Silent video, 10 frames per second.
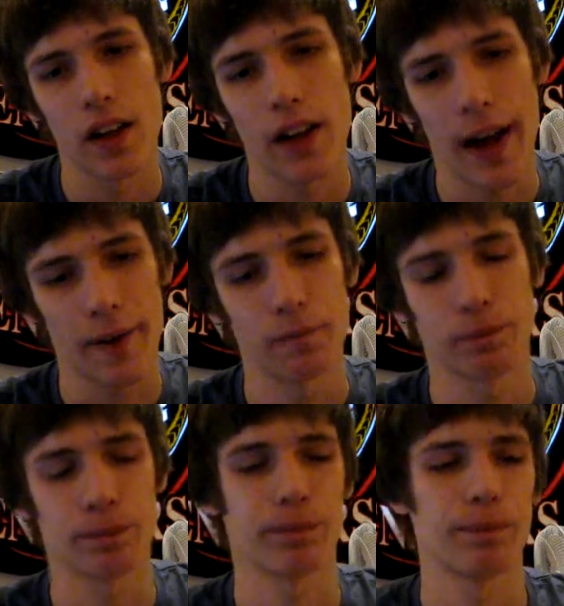Now,
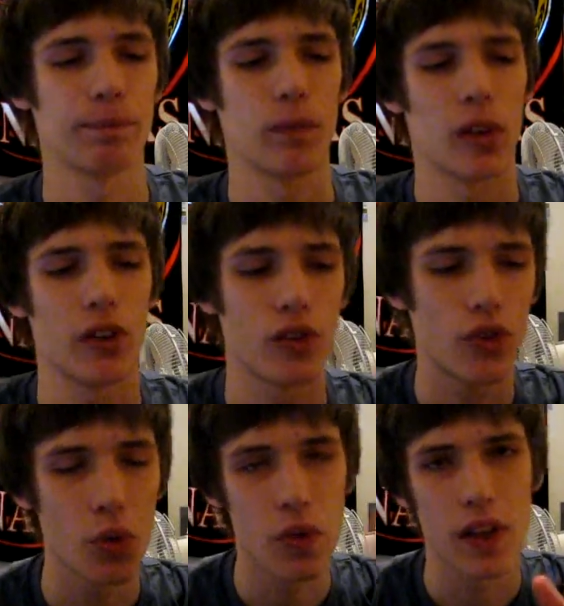
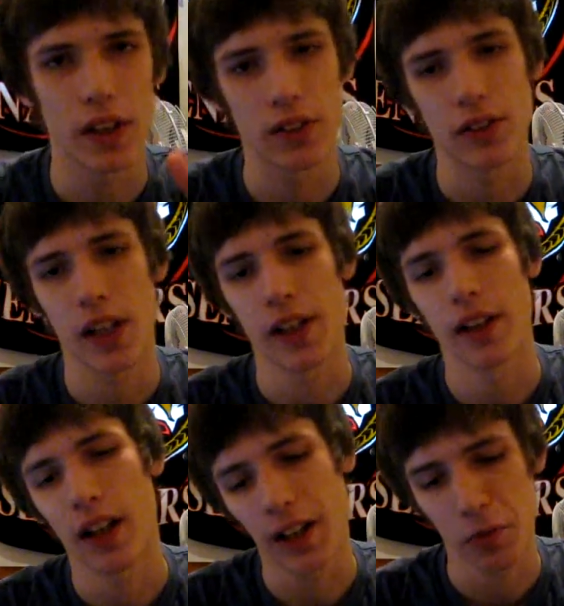2 things I
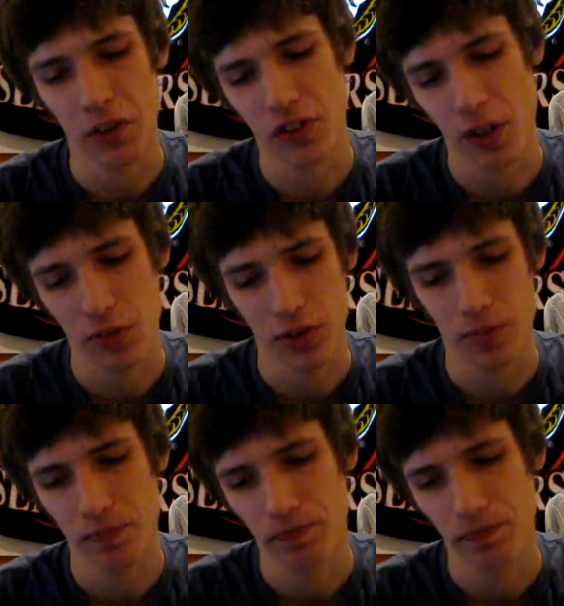didn't like about this episode.